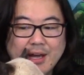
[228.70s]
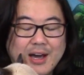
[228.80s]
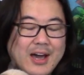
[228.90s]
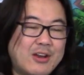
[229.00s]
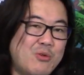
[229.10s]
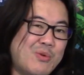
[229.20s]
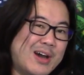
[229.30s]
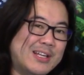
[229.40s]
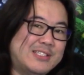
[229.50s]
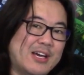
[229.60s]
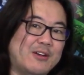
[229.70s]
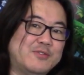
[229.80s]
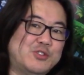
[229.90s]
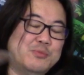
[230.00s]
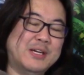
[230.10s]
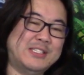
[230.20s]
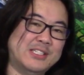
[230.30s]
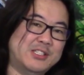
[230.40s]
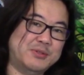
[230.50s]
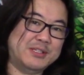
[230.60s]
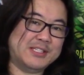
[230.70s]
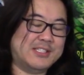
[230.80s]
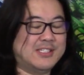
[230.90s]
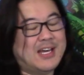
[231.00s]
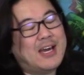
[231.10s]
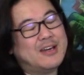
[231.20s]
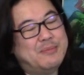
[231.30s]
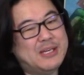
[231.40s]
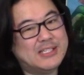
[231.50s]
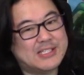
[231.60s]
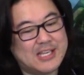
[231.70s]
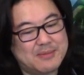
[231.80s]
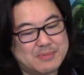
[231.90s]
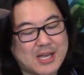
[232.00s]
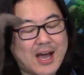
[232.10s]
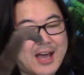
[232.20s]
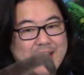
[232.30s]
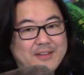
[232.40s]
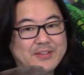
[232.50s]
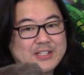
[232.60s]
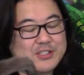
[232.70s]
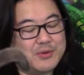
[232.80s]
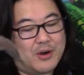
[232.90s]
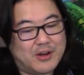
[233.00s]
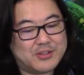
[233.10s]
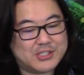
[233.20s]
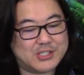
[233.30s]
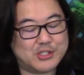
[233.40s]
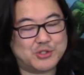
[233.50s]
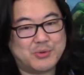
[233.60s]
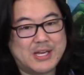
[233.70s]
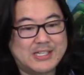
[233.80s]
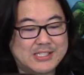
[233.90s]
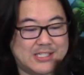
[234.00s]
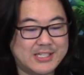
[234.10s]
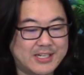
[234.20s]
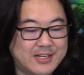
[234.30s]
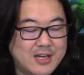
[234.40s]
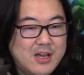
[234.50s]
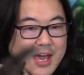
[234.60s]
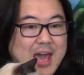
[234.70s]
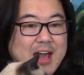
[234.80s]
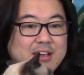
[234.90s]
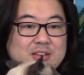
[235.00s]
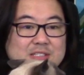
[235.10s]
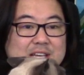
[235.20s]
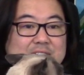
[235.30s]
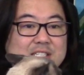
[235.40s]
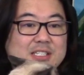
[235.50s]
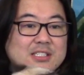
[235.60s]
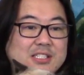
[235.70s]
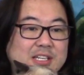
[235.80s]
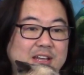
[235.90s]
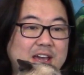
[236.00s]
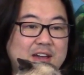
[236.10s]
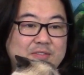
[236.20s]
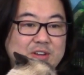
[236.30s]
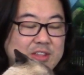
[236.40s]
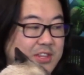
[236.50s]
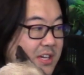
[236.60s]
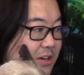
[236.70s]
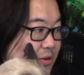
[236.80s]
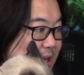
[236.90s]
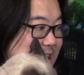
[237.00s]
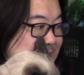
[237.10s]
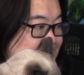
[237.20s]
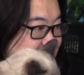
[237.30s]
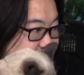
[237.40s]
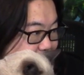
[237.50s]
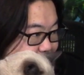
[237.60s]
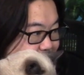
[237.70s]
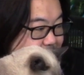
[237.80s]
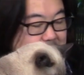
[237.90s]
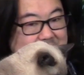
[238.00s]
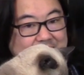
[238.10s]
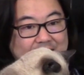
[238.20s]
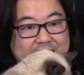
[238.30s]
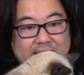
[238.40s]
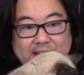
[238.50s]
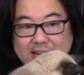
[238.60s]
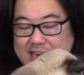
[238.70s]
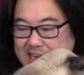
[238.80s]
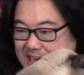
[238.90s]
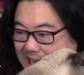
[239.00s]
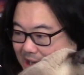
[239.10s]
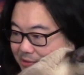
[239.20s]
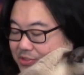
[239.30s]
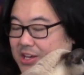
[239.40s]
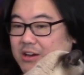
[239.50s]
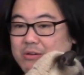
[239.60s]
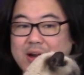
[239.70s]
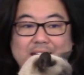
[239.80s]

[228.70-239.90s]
I don't want to delve too much into it. This is not going to be a deep dive into all the situation and accusations and everything crazy that is going on uh, out there